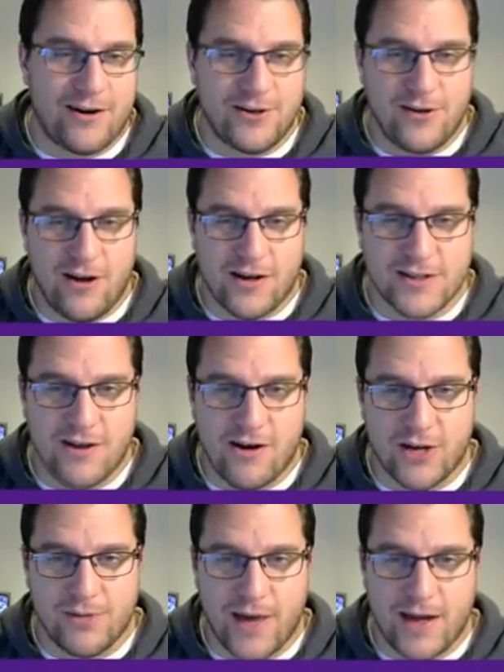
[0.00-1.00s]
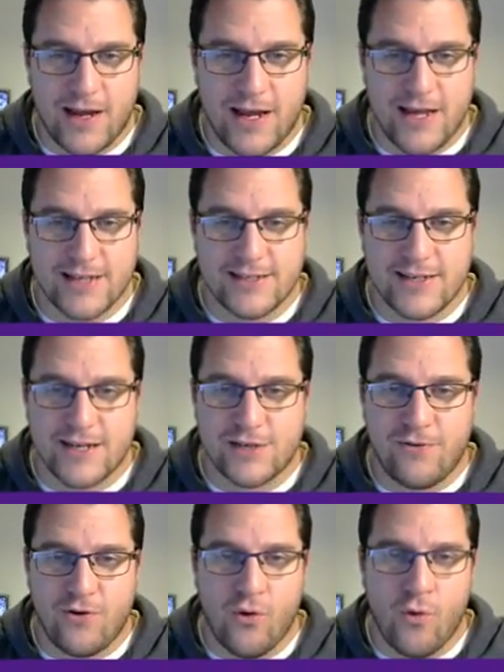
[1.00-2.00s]
I do like a target man. He is six
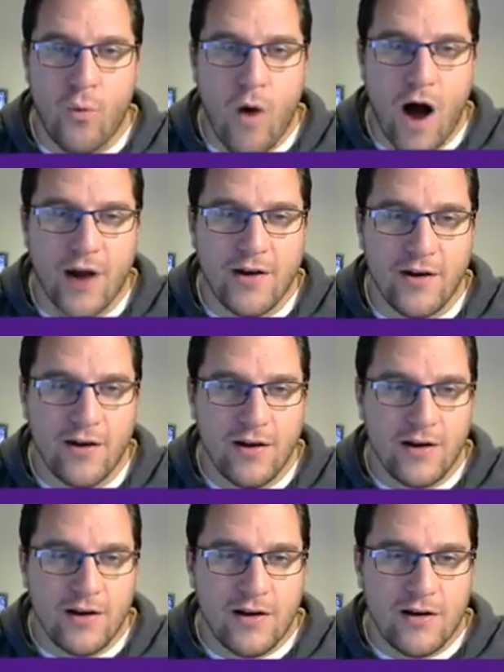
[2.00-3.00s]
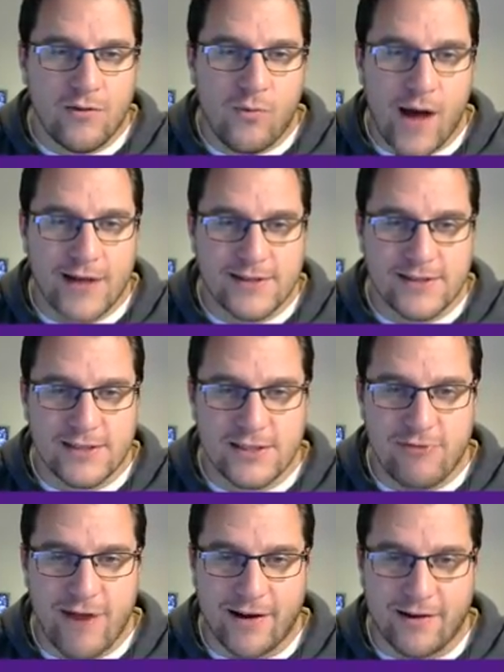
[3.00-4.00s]
foot one. Where's his
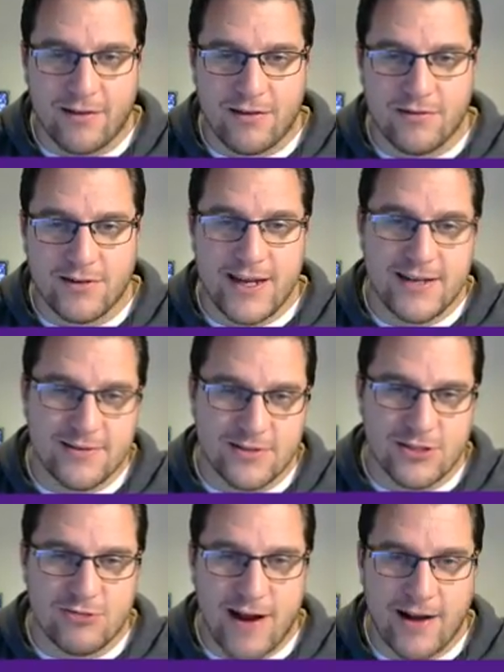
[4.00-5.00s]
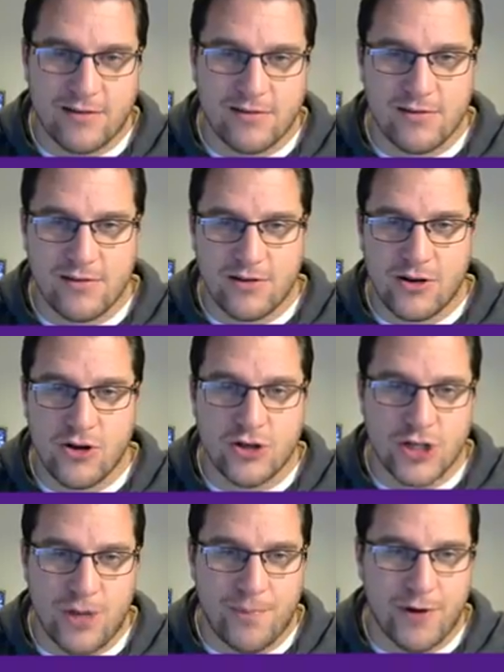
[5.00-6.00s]
strength? Decent strength. Good
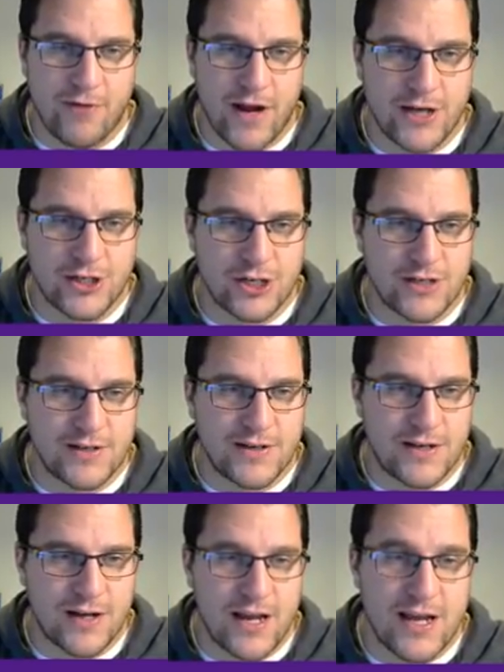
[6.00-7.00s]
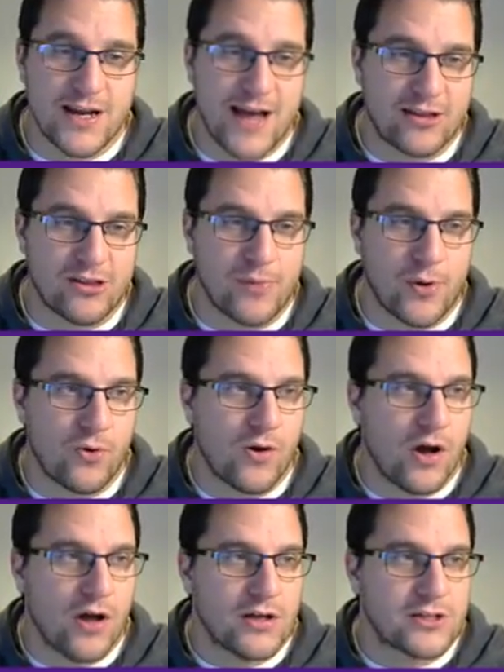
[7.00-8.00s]
jumping reach. As he can, he can head the
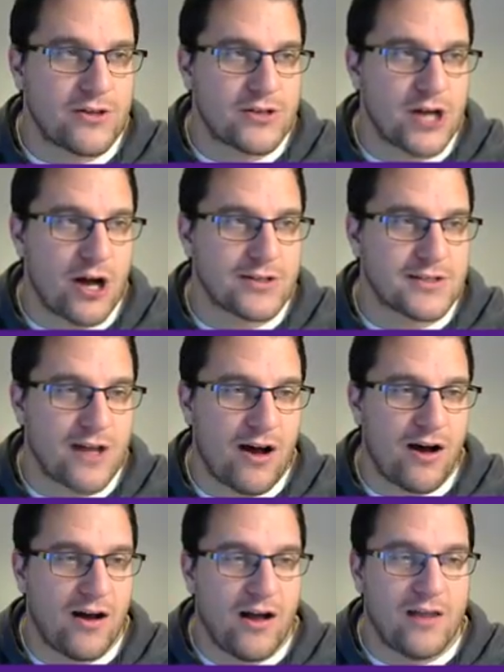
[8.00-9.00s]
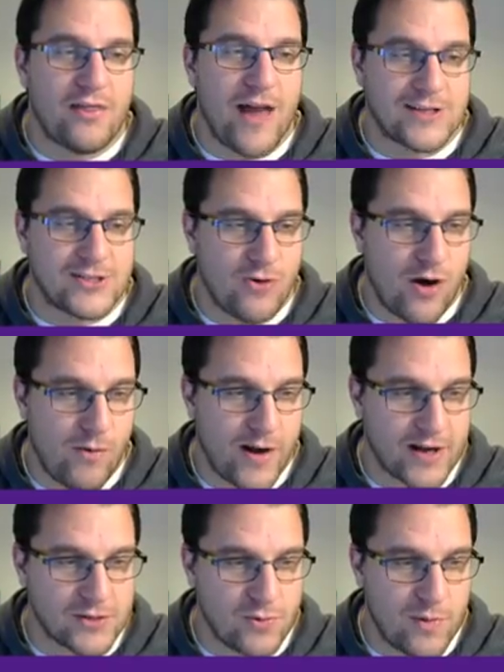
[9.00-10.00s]
ball. So the chances are that's who our
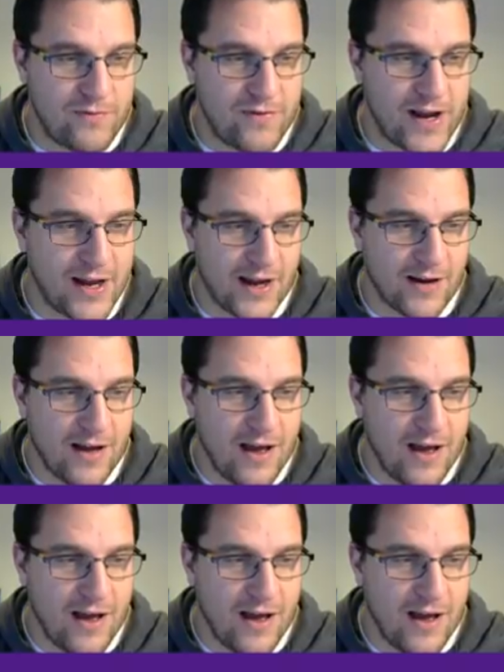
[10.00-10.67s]
wingers will be feeding.